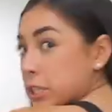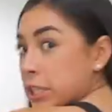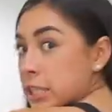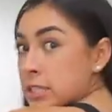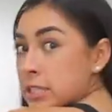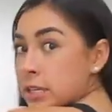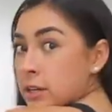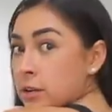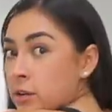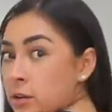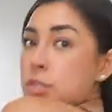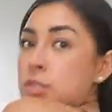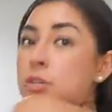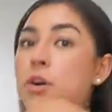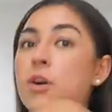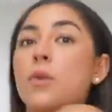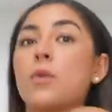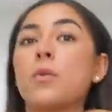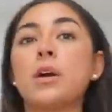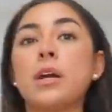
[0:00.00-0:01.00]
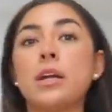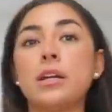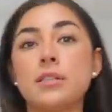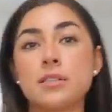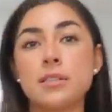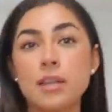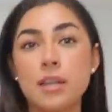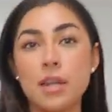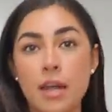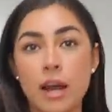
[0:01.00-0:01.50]
detail, so
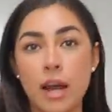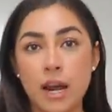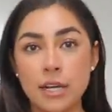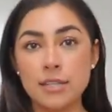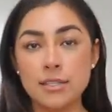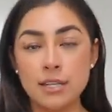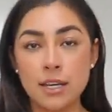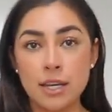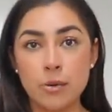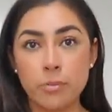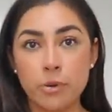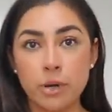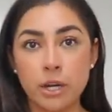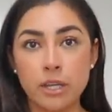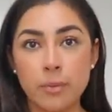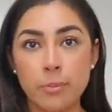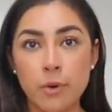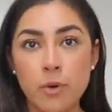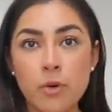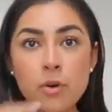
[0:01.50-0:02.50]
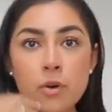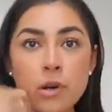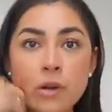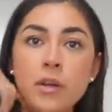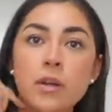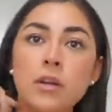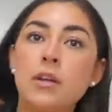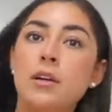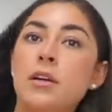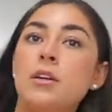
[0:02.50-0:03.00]
it's nice and breathable.
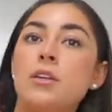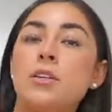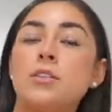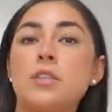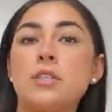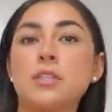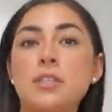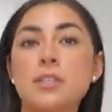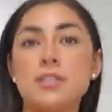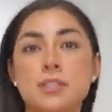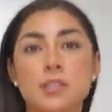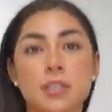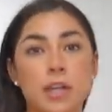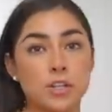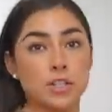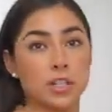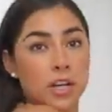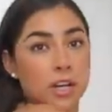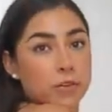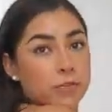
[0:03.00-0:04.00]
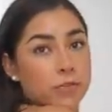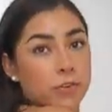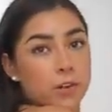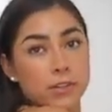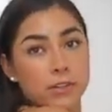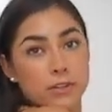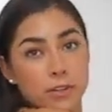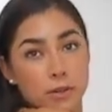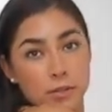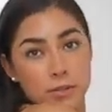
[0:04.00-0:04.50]
This is such a
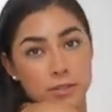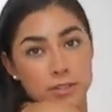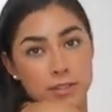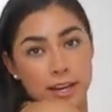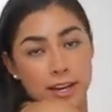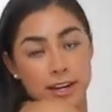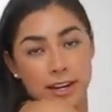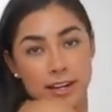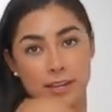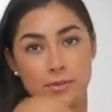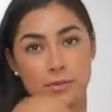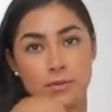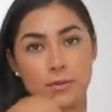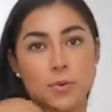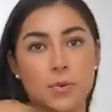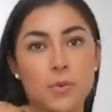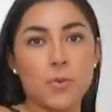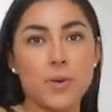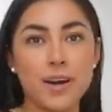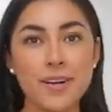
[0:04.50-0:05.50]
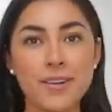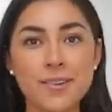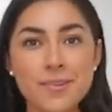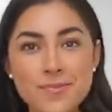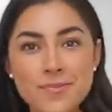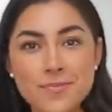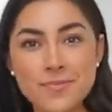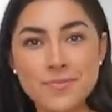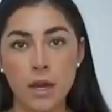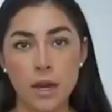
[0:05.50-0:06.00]
fun little set as
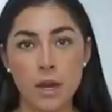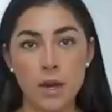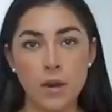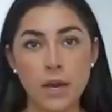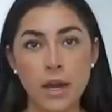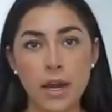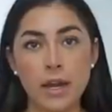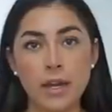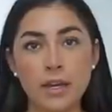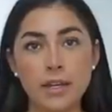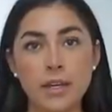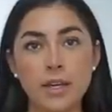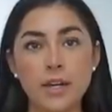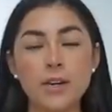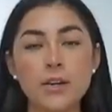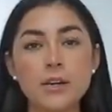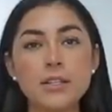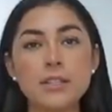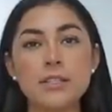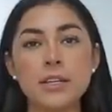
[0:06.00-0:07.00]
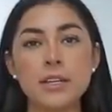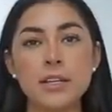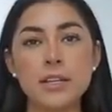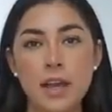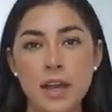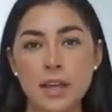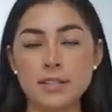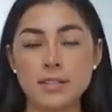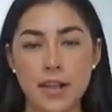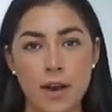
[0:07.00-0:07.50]
well. Okay, here is the
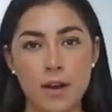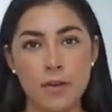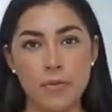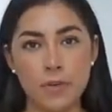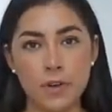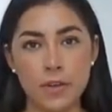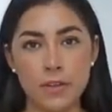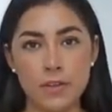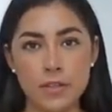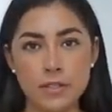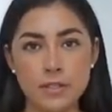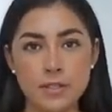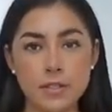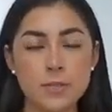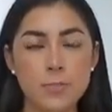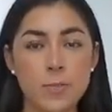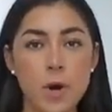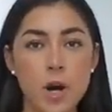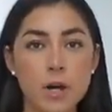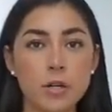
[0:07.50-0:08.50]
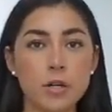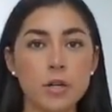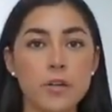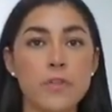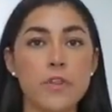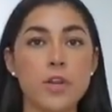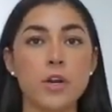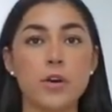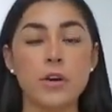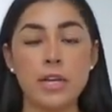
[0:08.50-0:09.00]
next outfit. This is part of
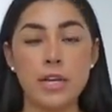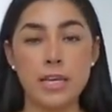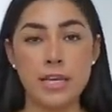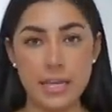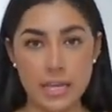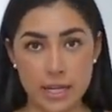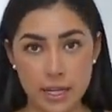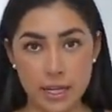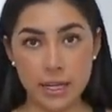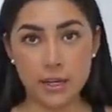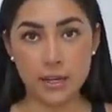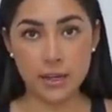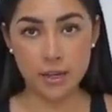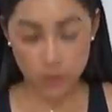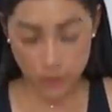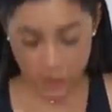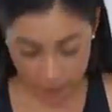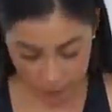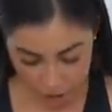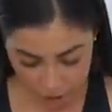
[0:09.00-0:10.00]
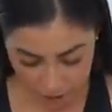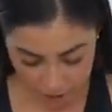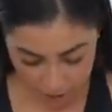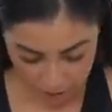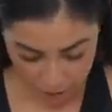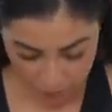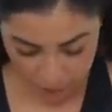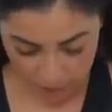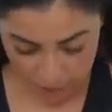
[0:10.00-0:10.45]
their Yitty collection, as you